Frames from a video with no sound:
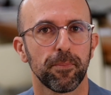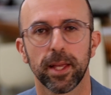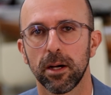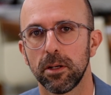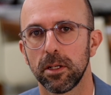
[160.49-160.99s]

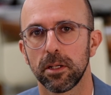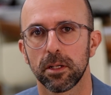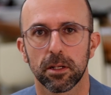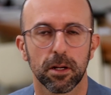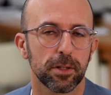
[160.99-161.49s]
Now,
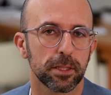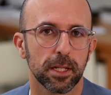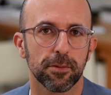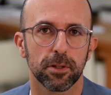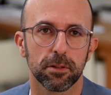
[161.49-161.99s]
Harvard and
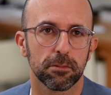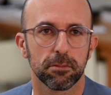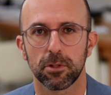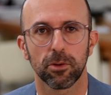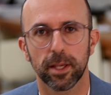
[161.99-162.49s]
Stanford
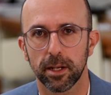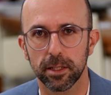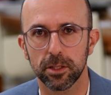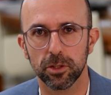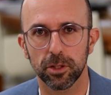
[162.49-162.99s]
don't care
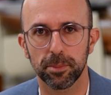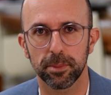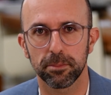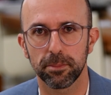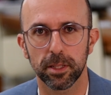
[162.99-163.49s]
that you sold
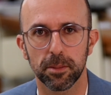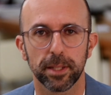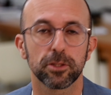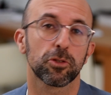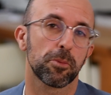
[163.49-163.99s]
1 billion
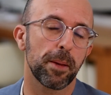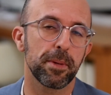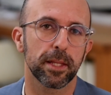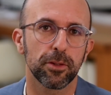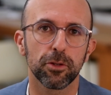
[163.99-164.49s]
pencils, or
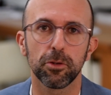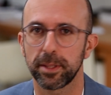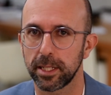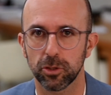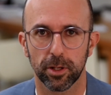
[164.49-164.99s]
maybe they do,
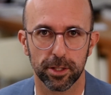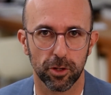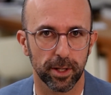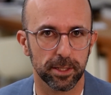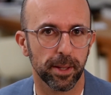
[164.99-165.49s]
but they saw it on
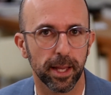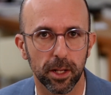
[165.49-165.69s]
your resume